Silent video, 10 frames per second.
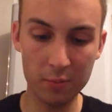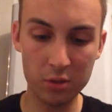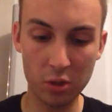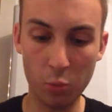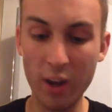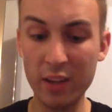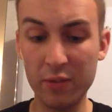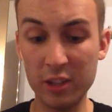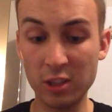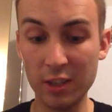So the weight
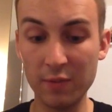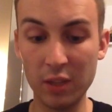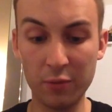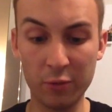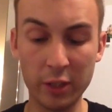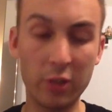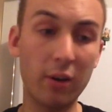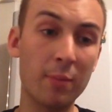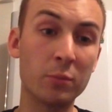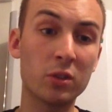of it is 73
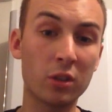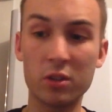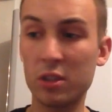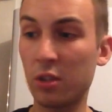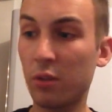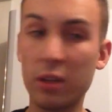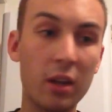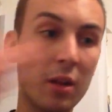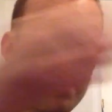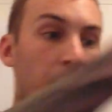grams. So considering that the